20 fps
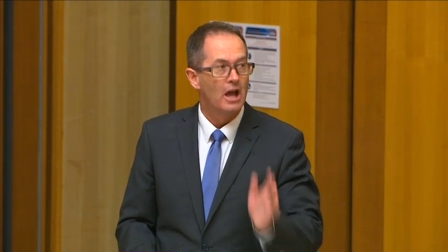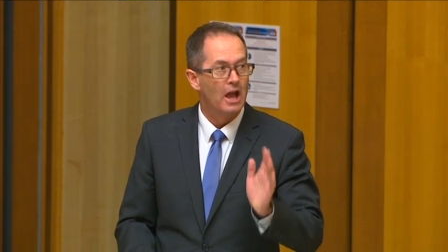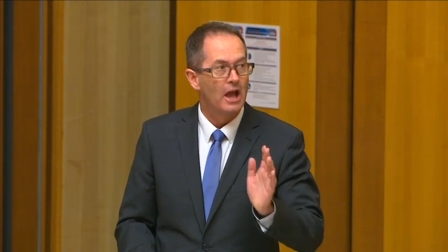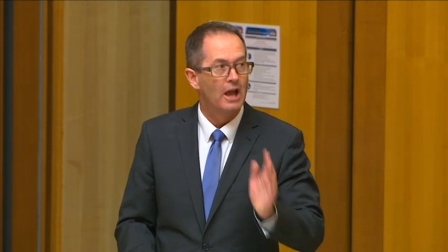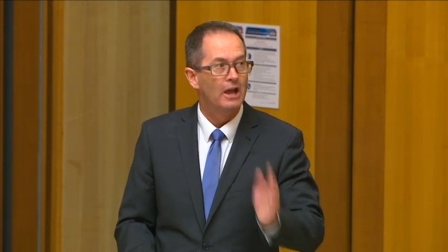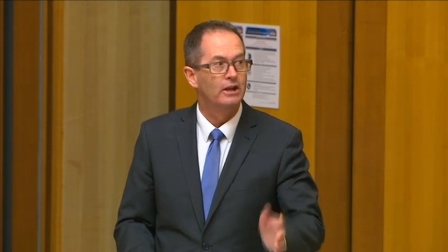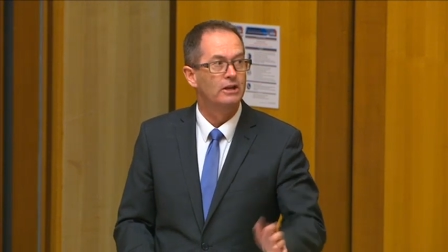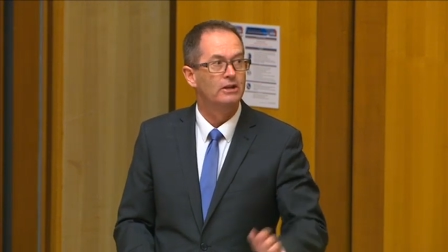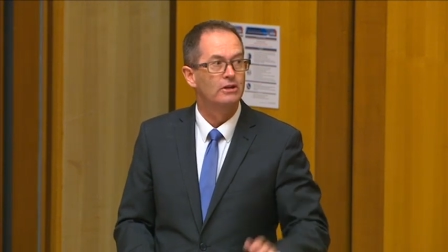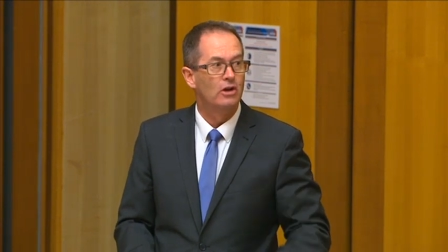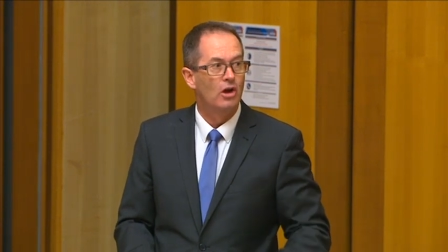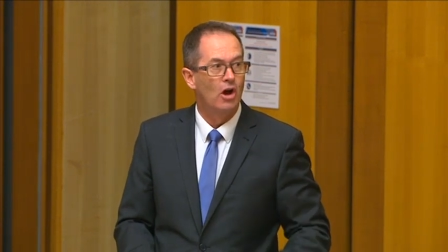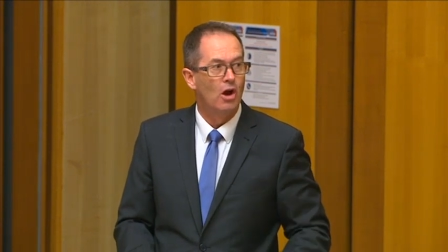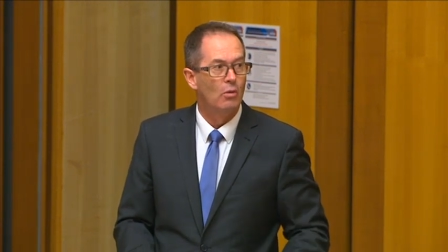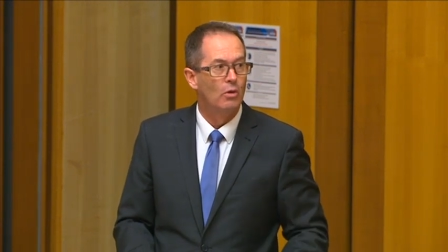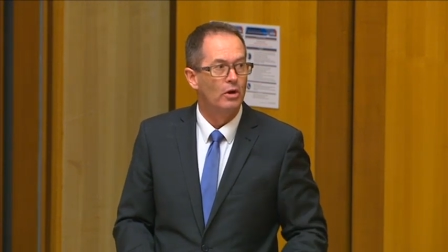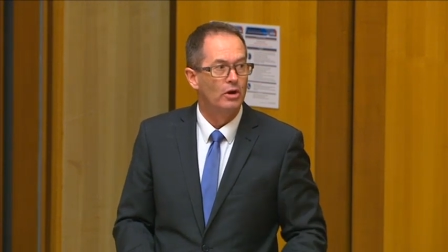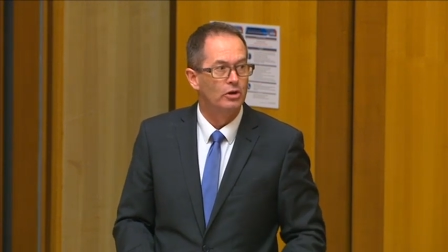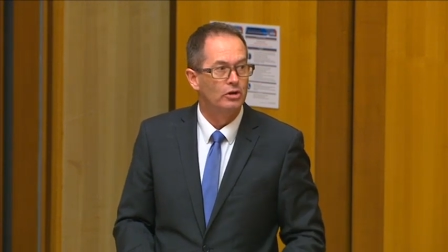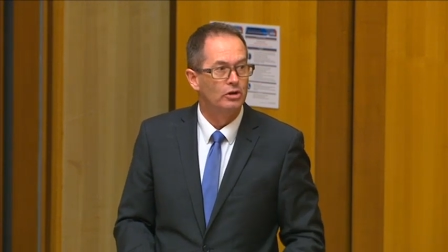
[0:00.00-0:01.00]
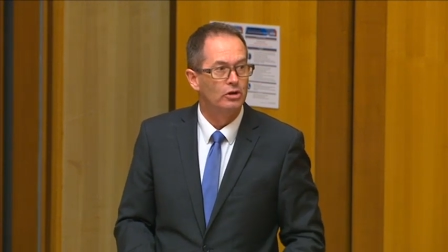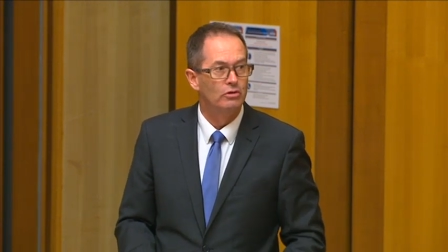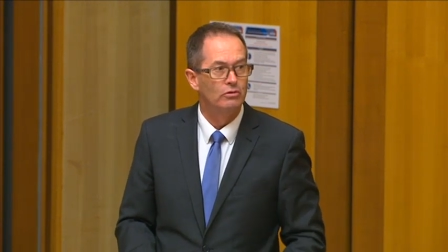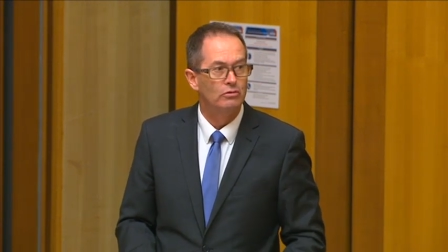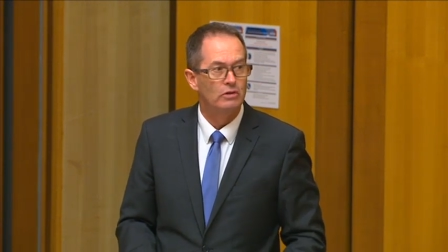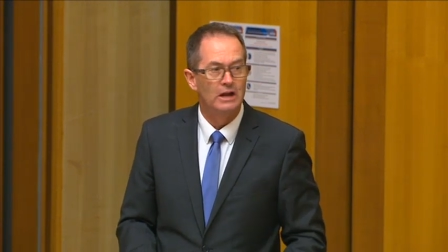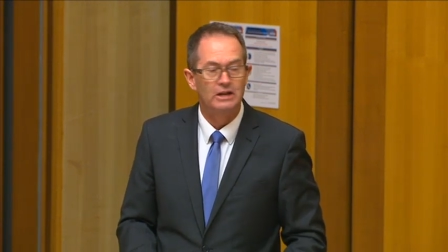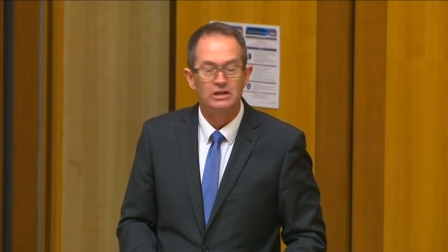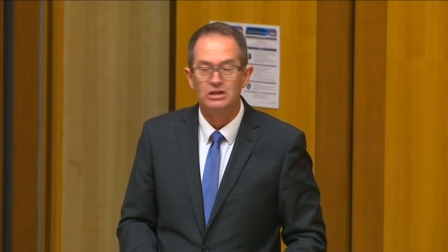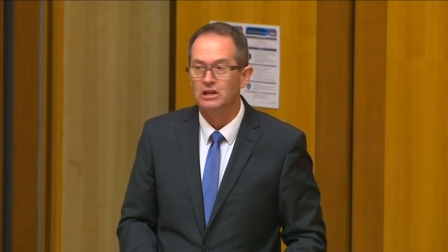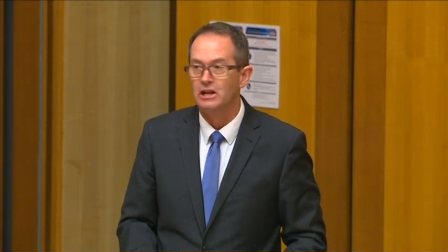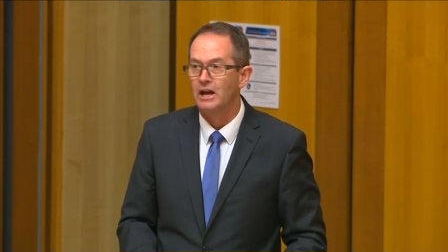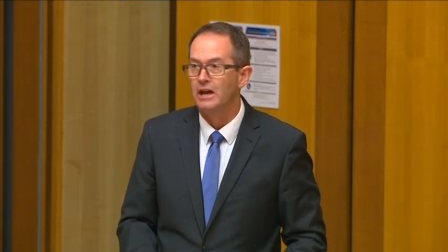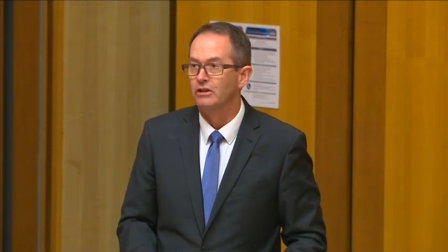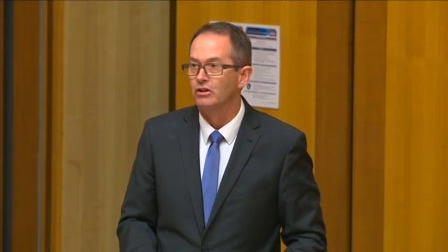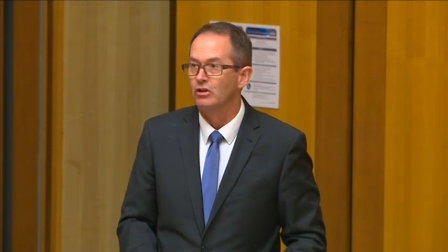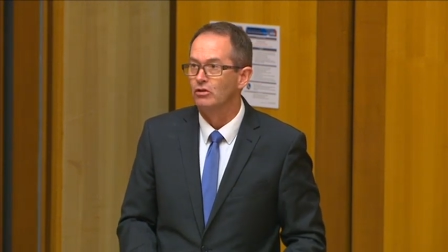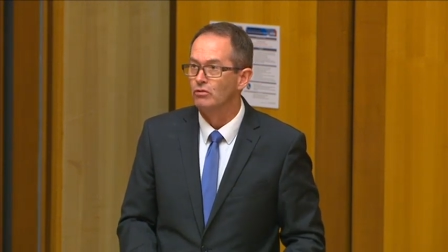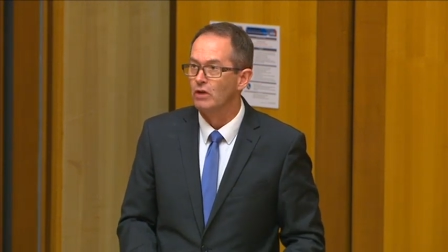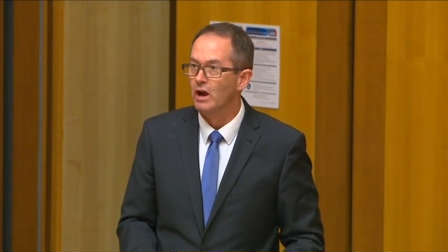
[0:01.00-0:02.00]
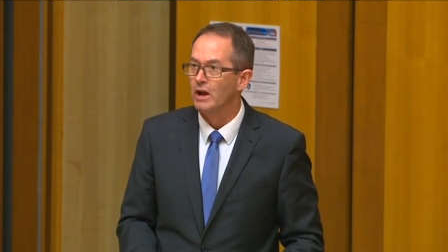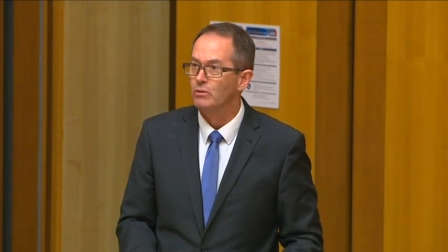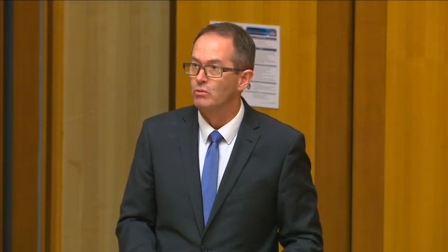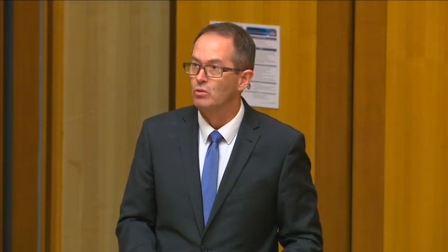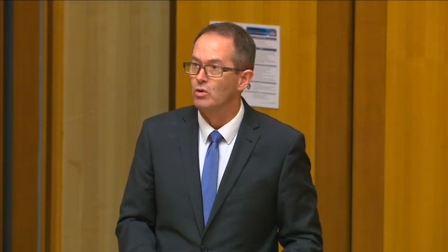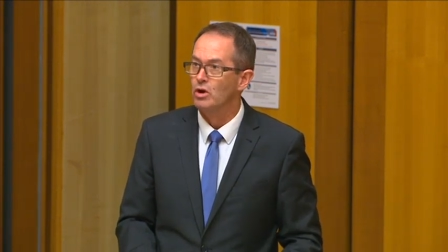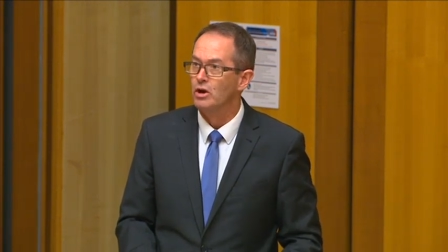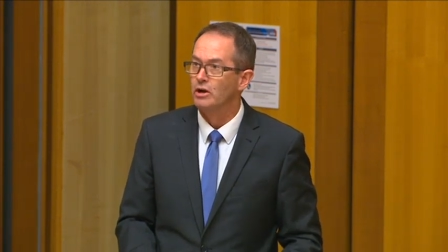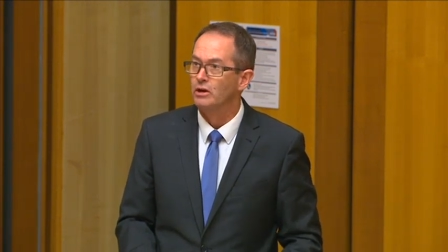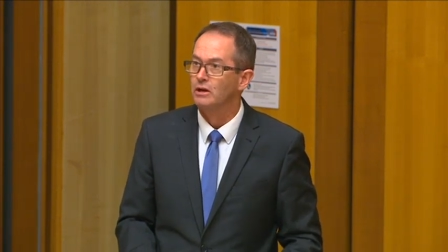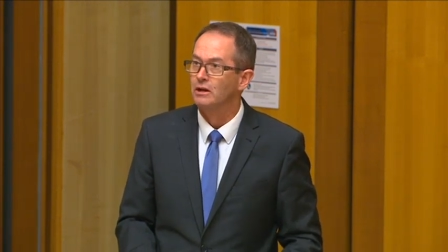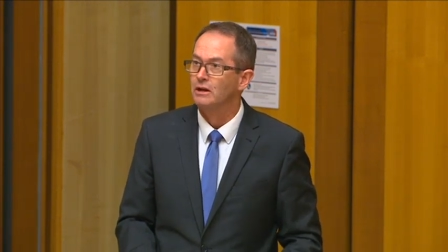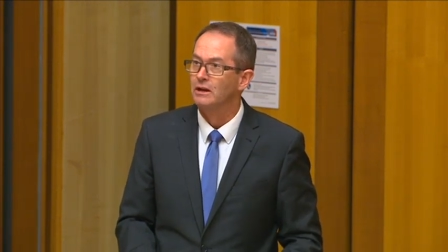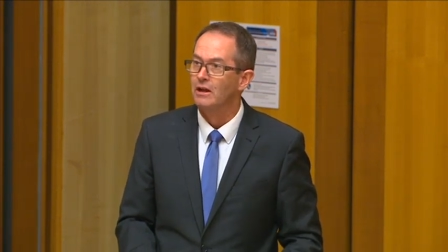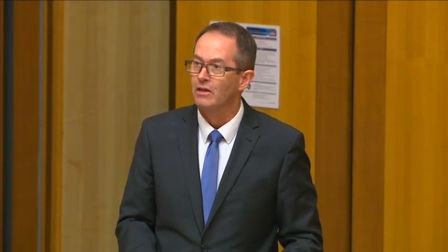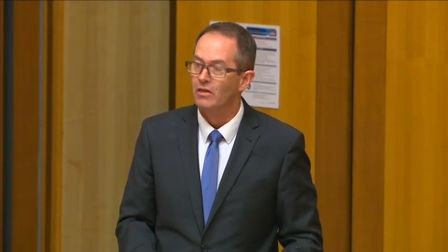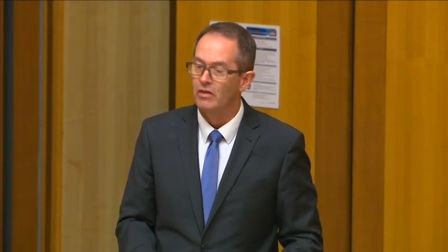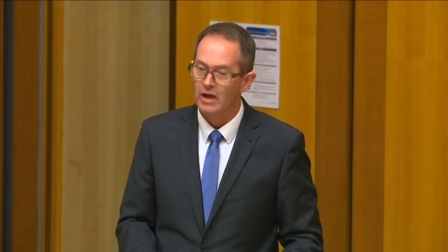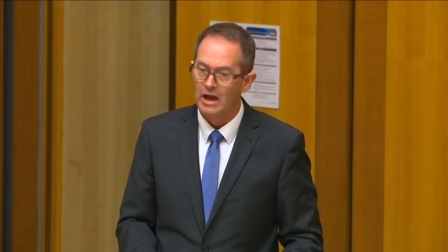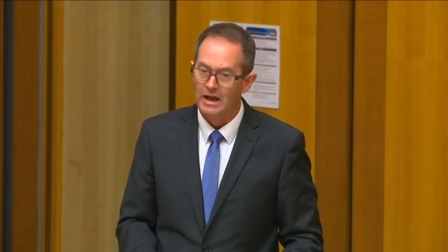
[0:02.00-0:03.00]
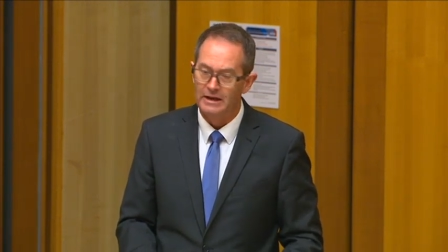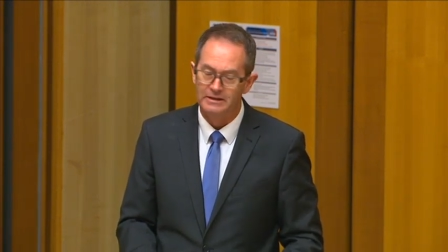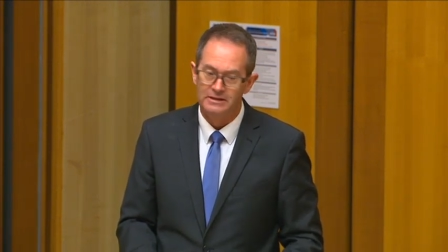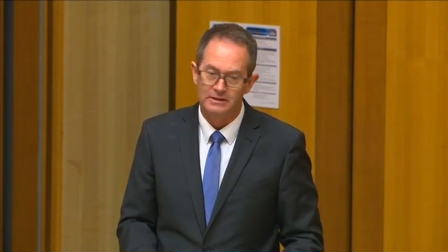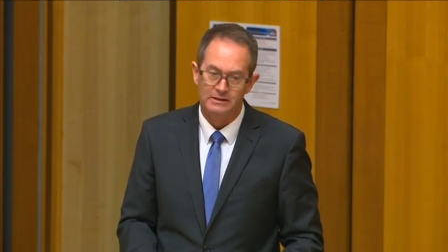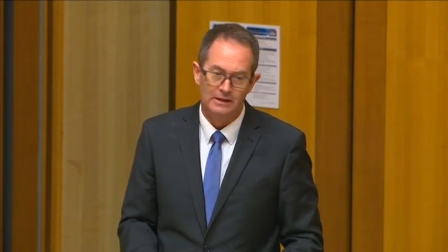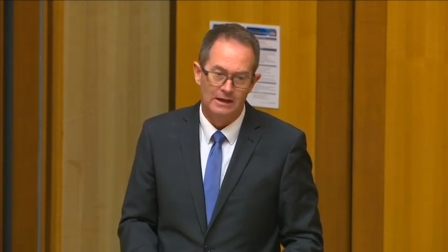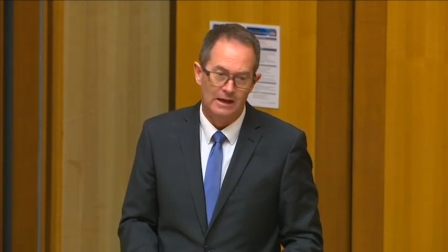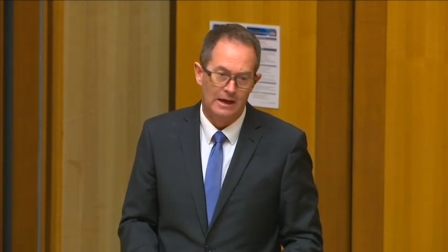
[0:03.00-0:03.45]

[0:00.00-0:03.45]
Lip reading: and I want to congratulate the great work that